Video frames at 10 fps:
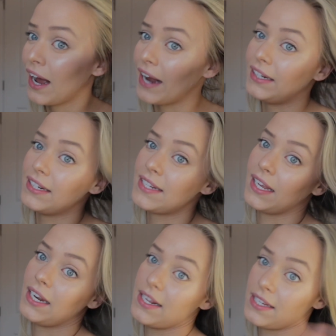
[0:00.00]
I need to
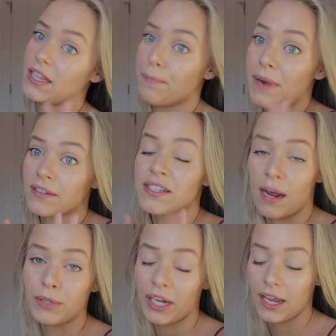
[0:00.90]
take it easy the next
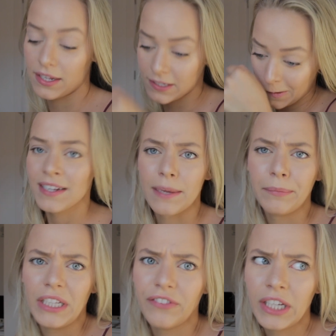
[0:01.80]
couple days because
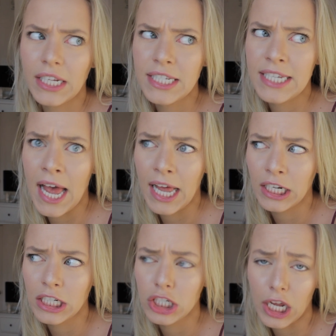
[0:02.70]
I'm leaving in 10
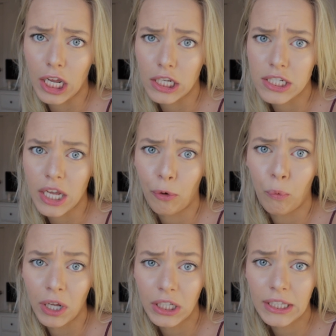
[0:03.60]
days. Like,
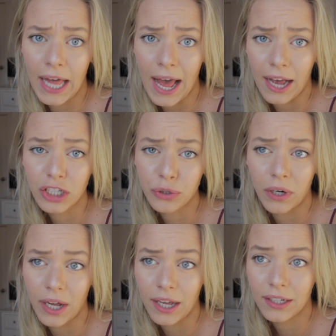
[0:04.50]
what the actual
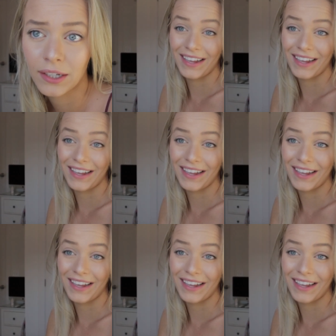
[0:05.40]
heck?